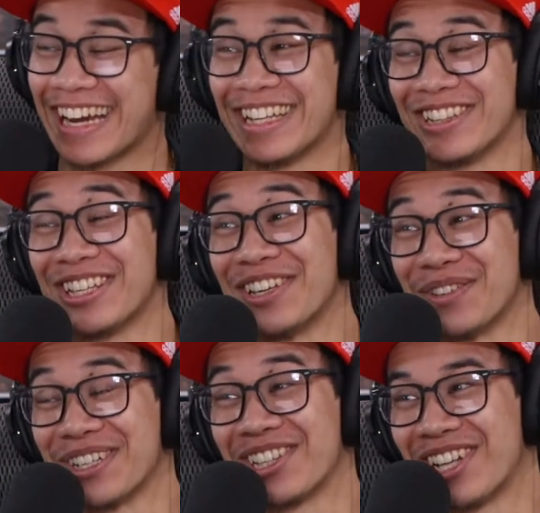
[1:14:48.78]
And it
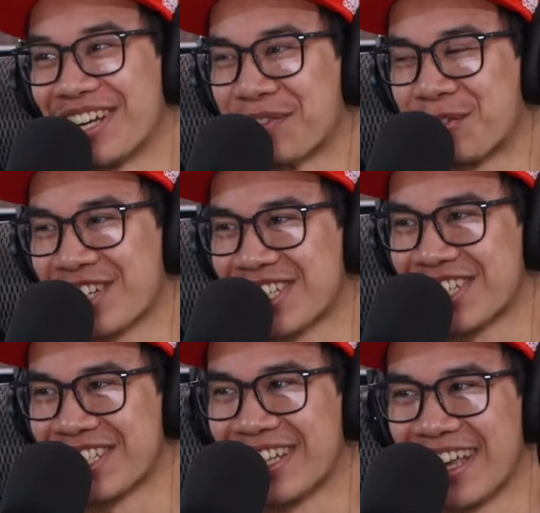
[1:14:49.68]
leaves a lot of
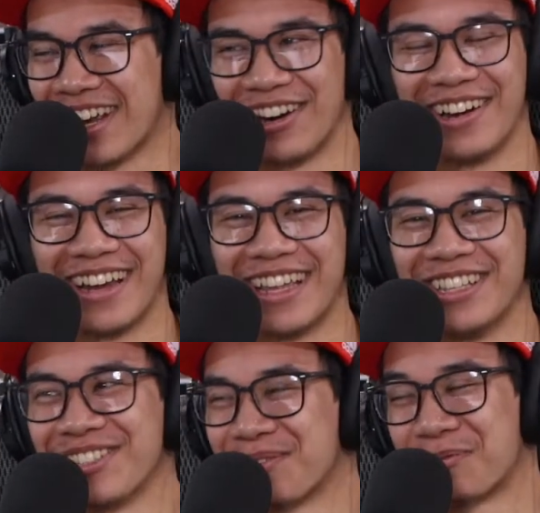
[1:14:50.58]
questions in the air. And
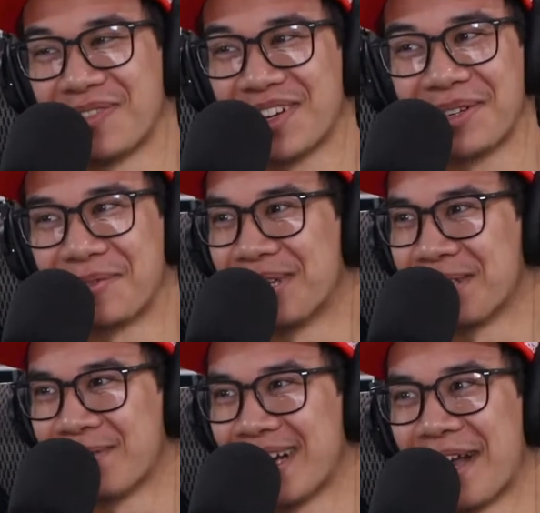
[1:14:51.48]
this is the very
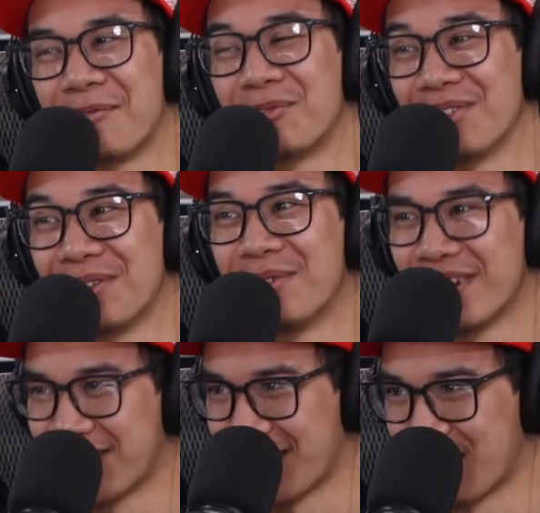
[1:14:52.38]
reason why I really want
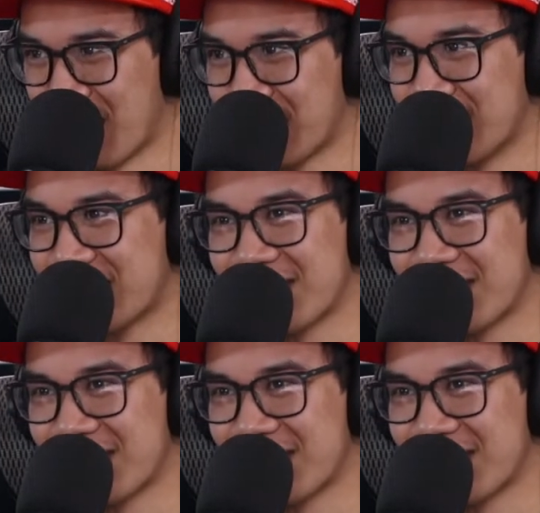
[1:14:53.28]
to talk about this.